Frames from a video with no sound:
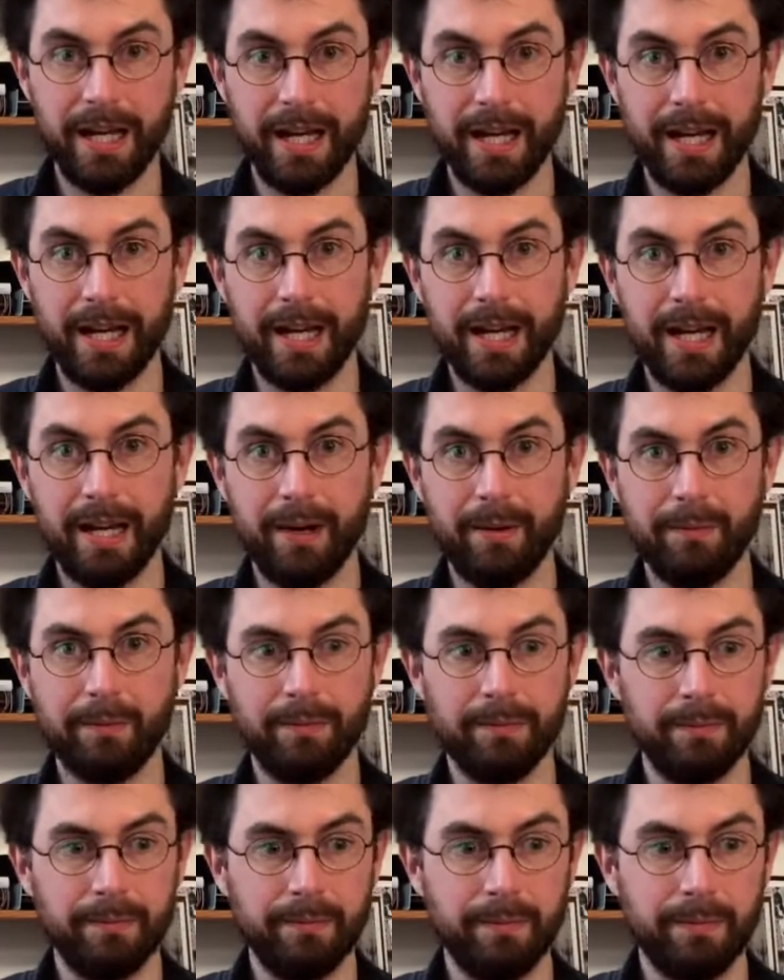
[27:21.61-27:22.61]

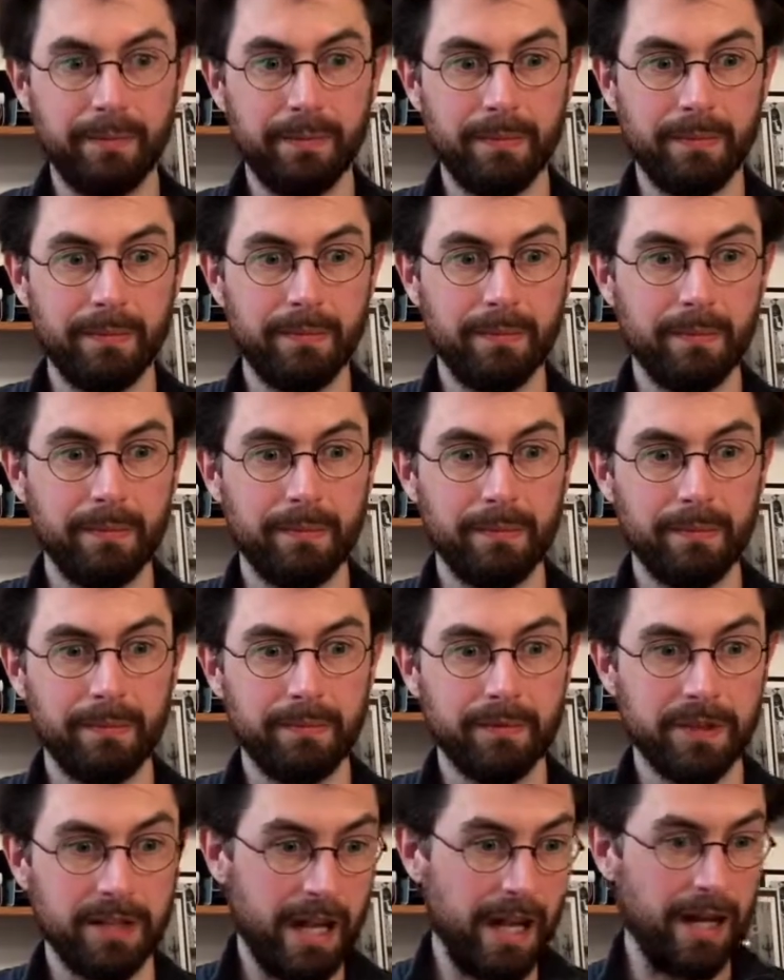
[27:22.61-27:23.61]
I'm
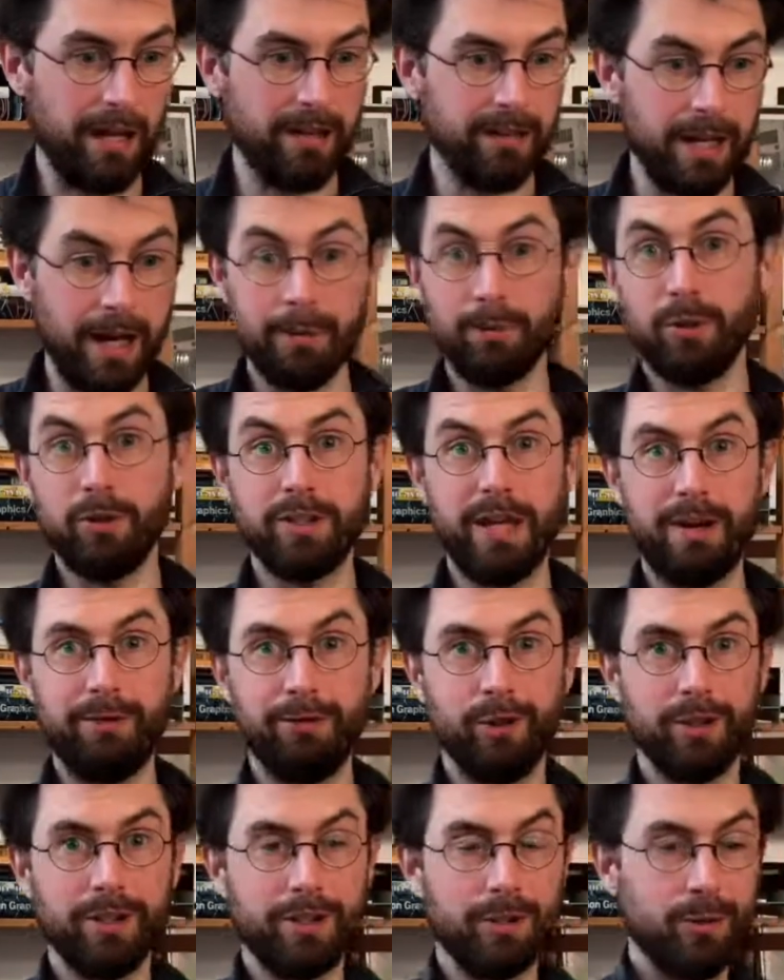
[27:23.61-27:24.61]
going to have a
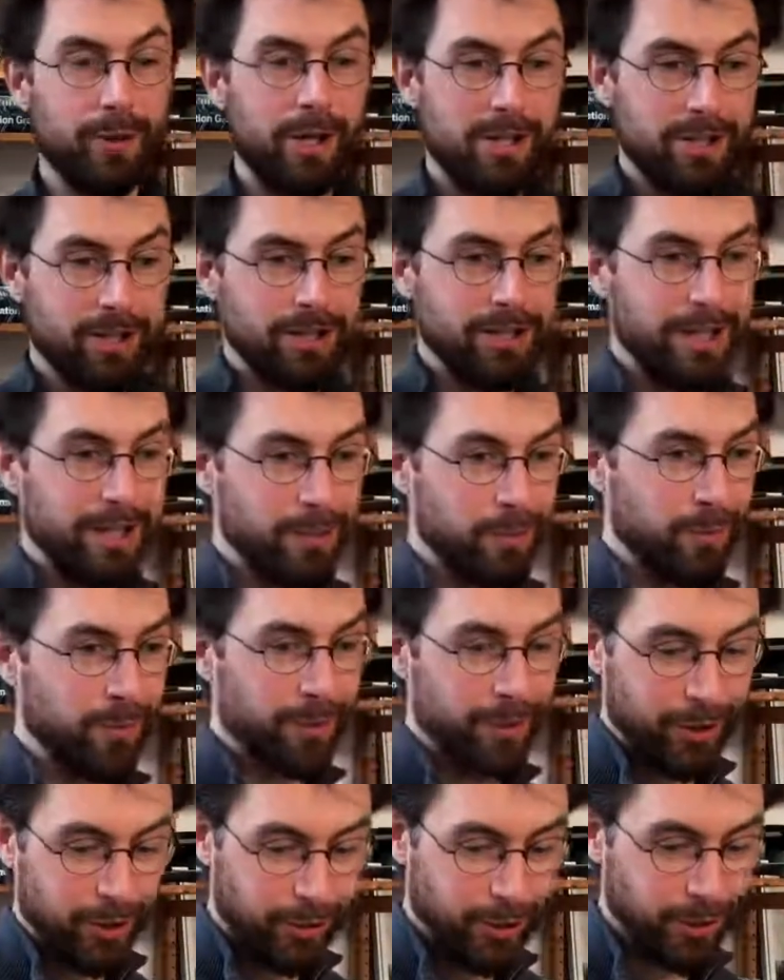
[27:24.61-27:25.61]
look at the questions. That's what we're
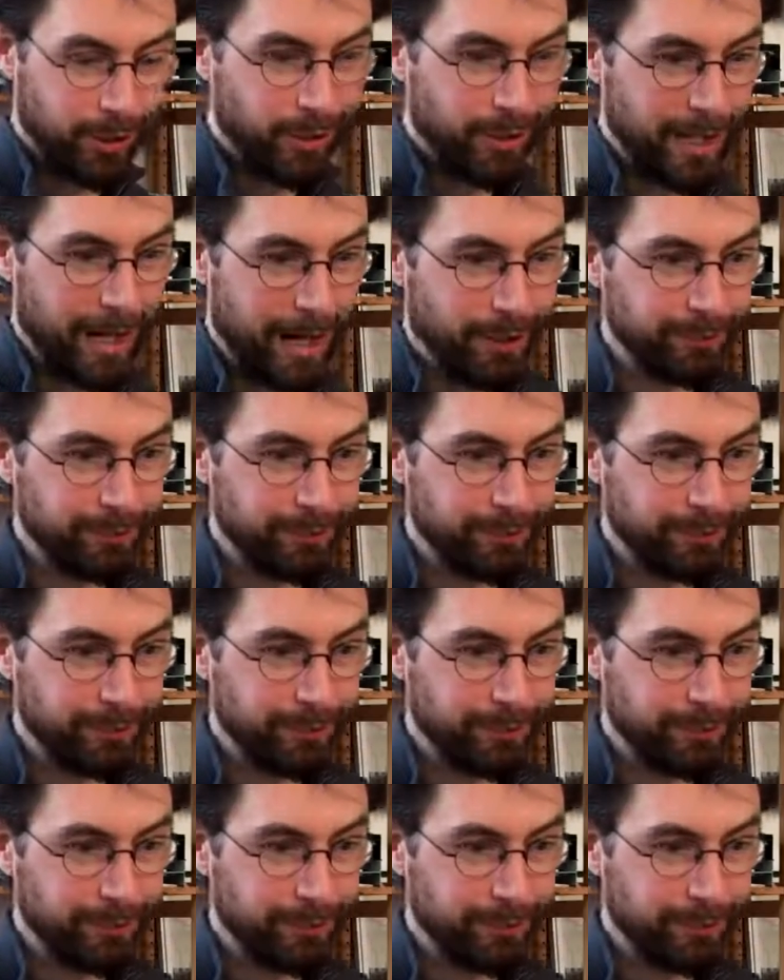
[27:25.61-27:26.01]
going to do now.